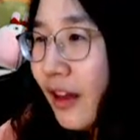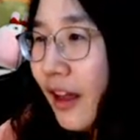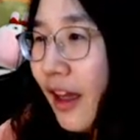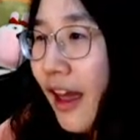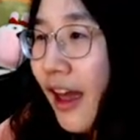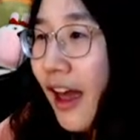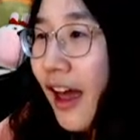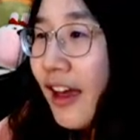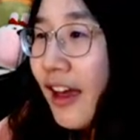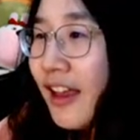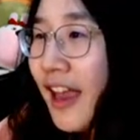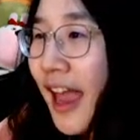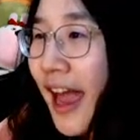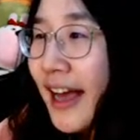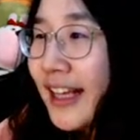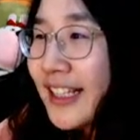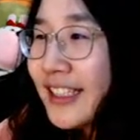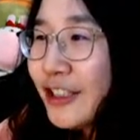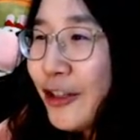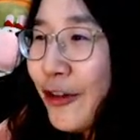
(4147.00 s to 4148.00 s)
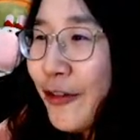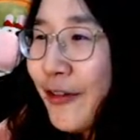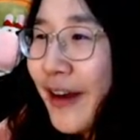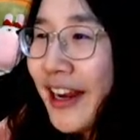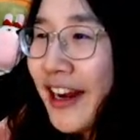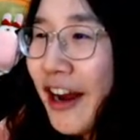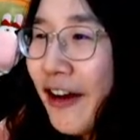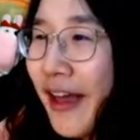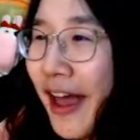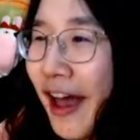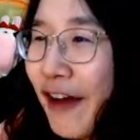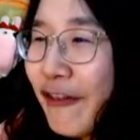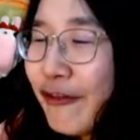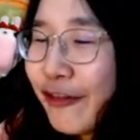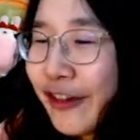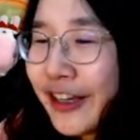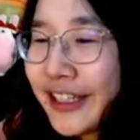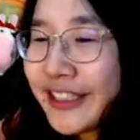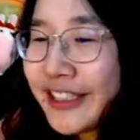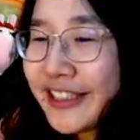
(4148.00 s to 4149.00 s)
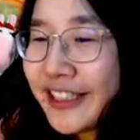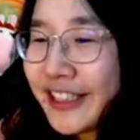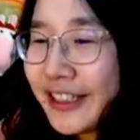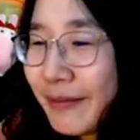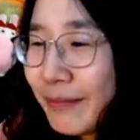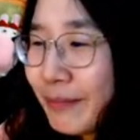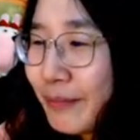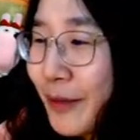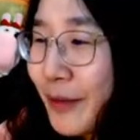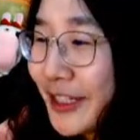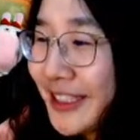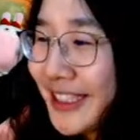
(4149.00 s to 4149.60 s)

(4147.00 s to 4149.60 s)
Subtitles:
Yeah, so right now I have fixed the bounciness